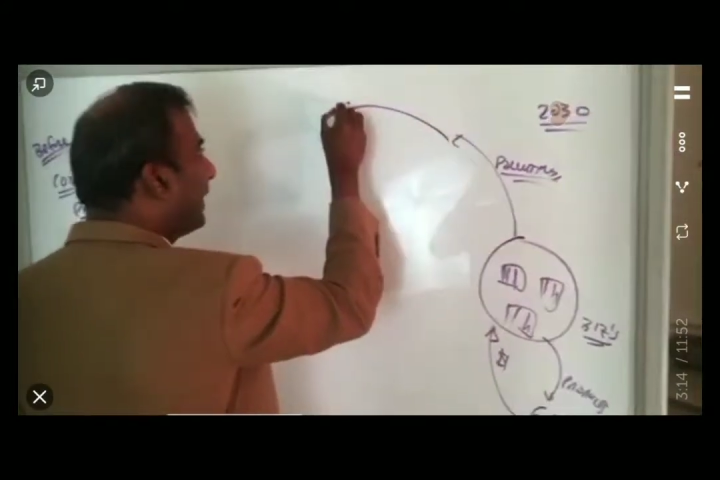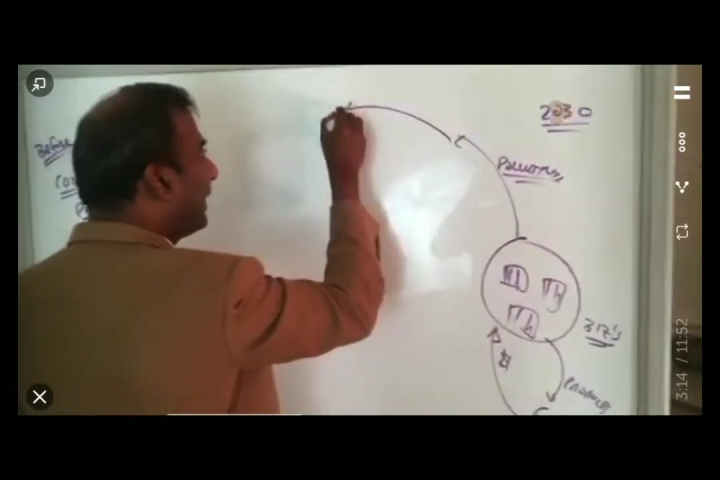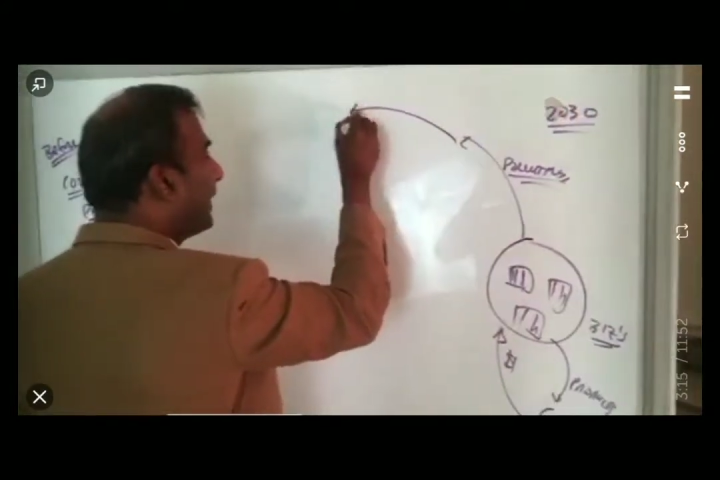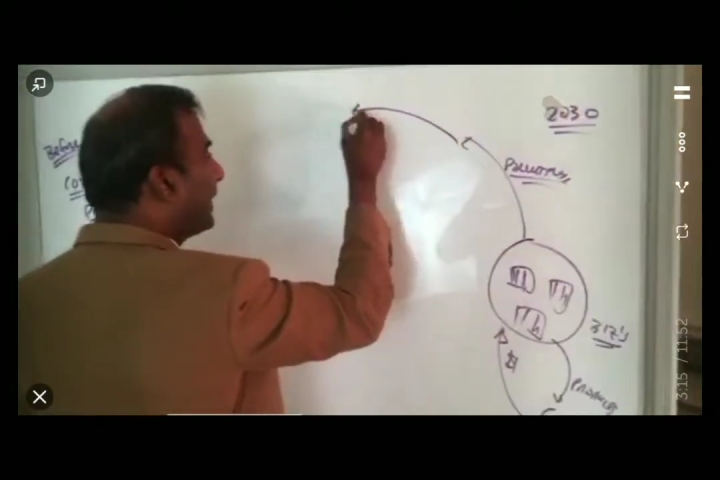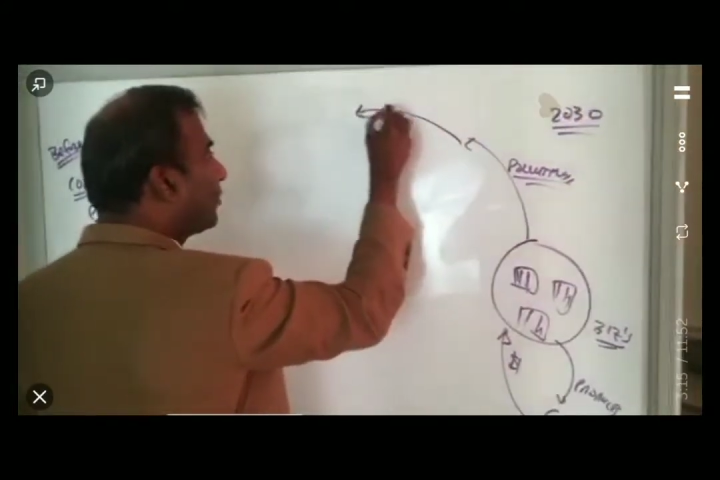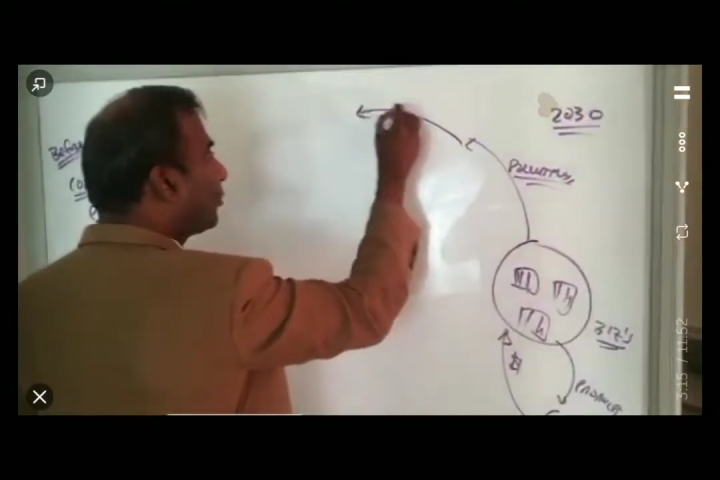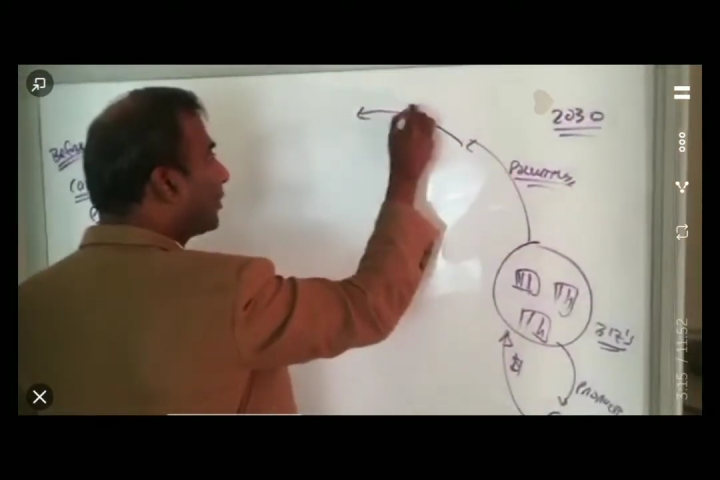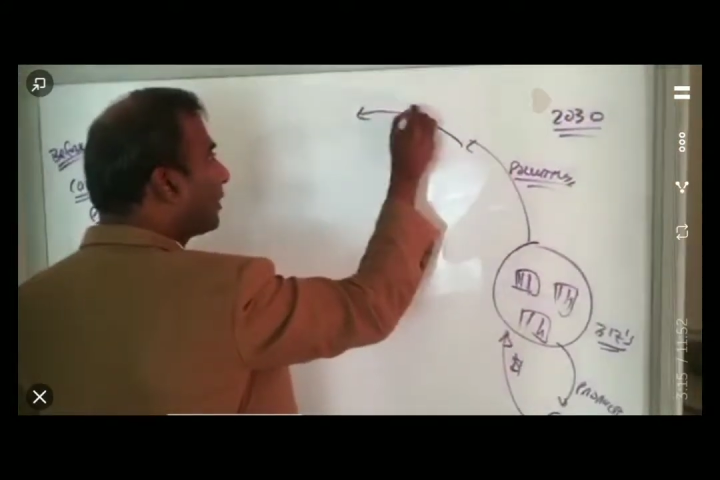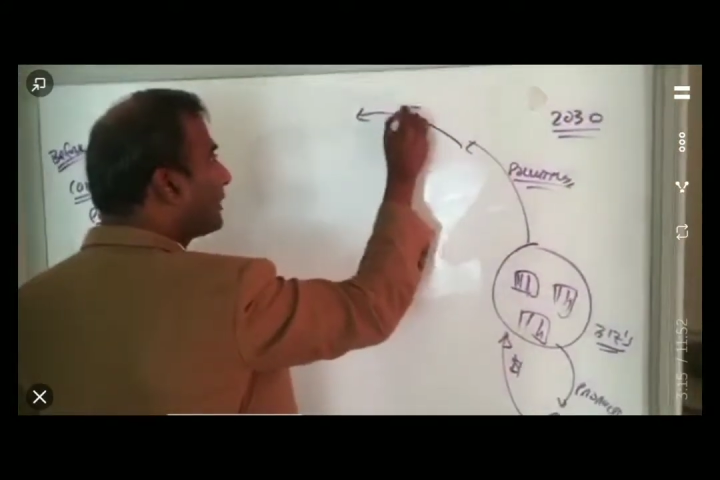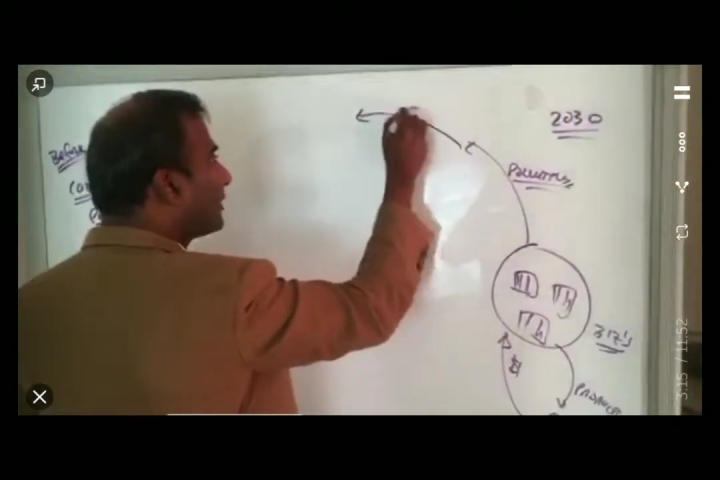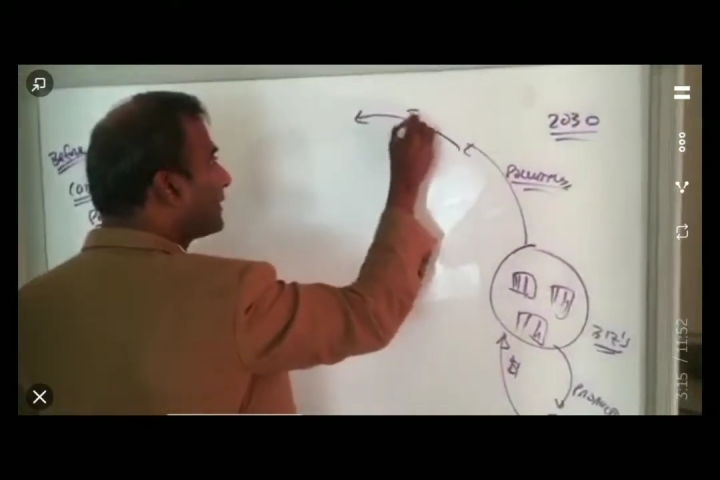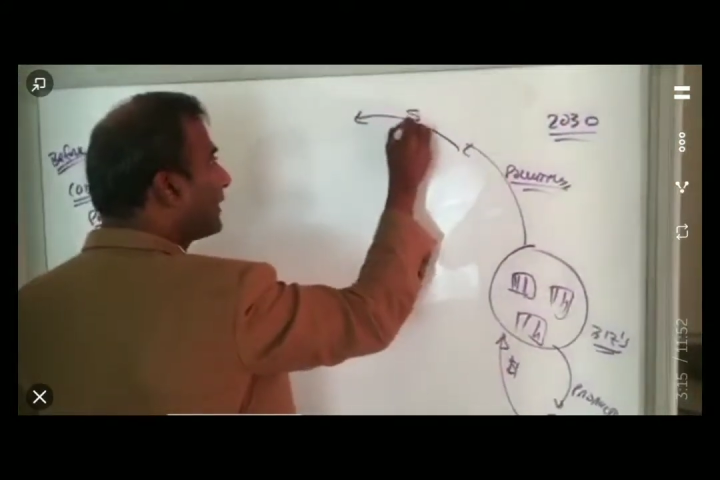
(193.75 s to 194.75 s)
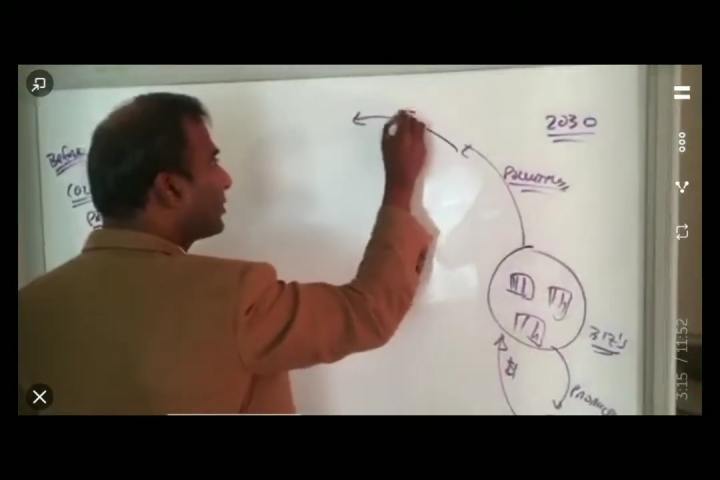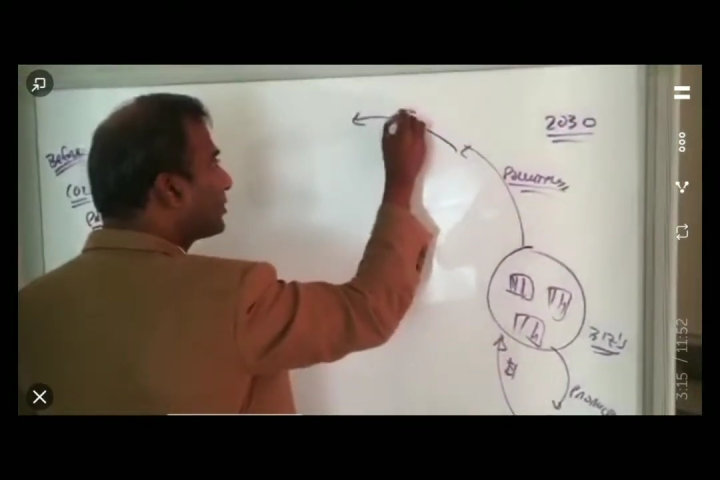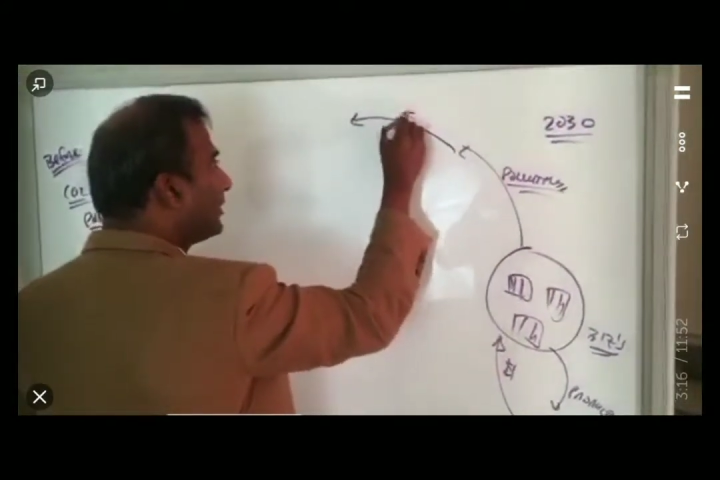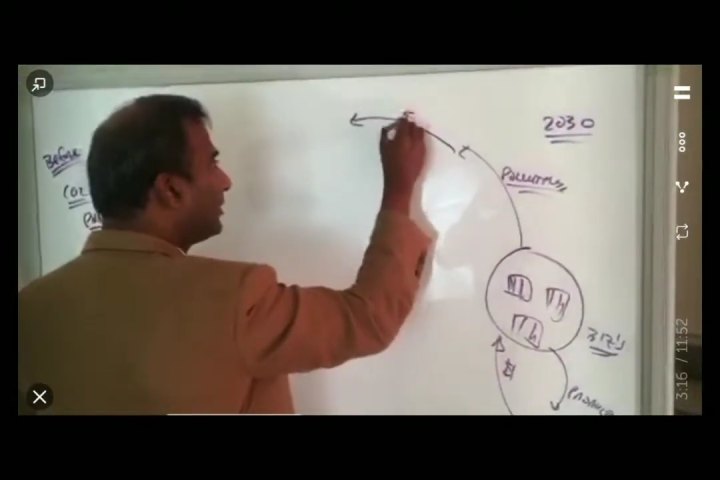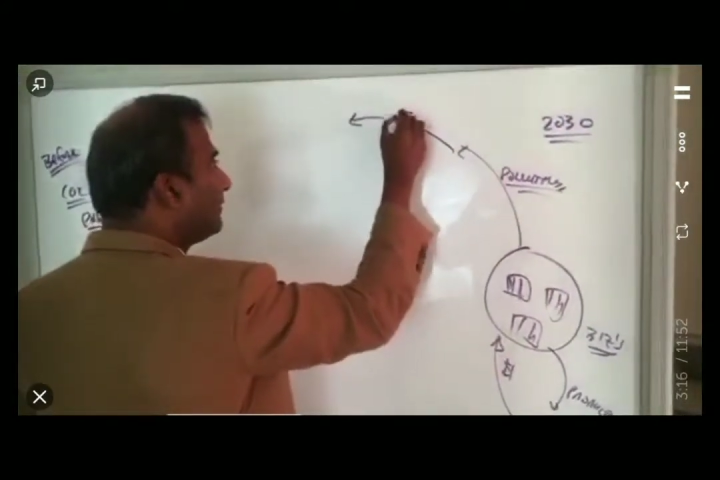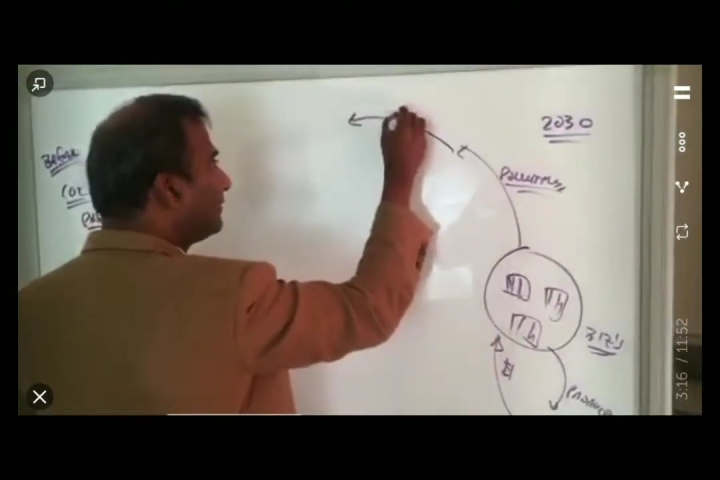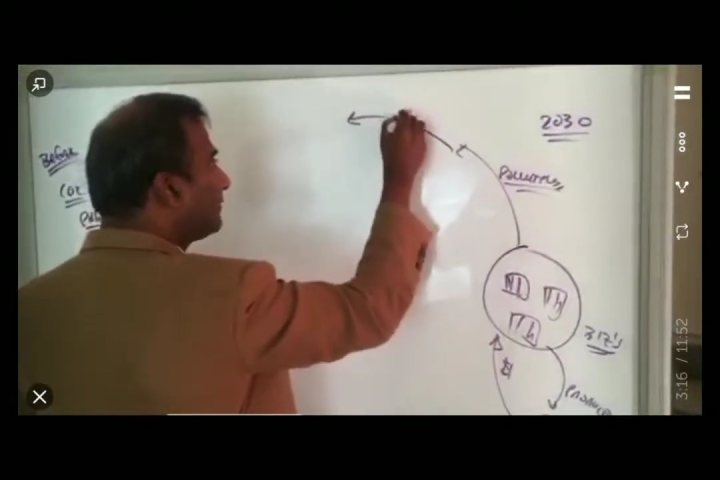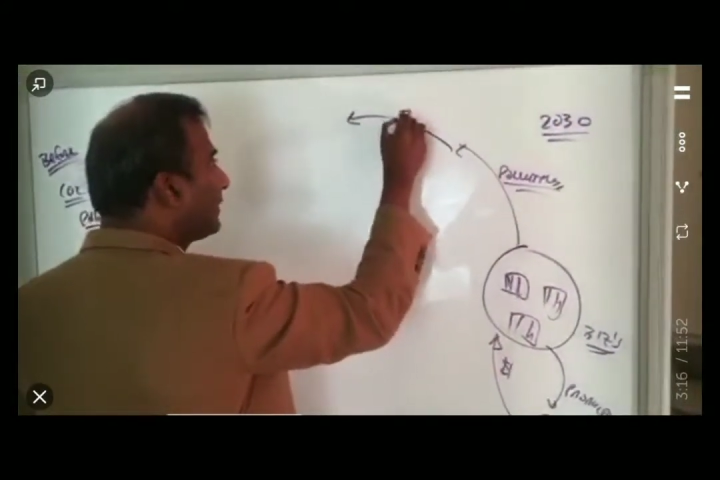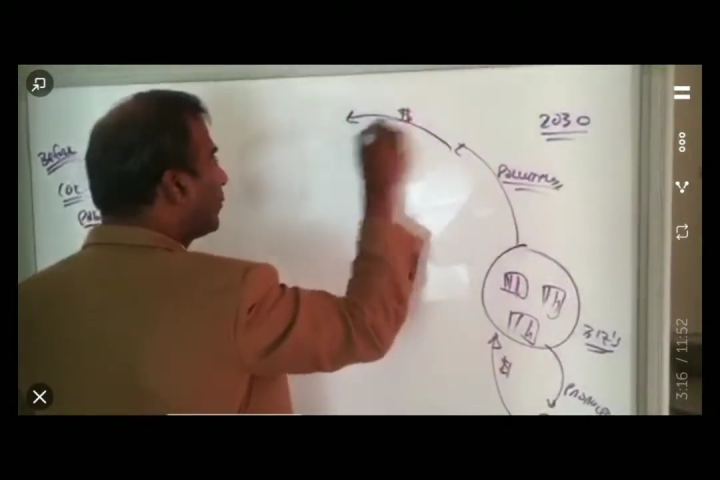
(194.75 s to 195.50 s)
pay an organization,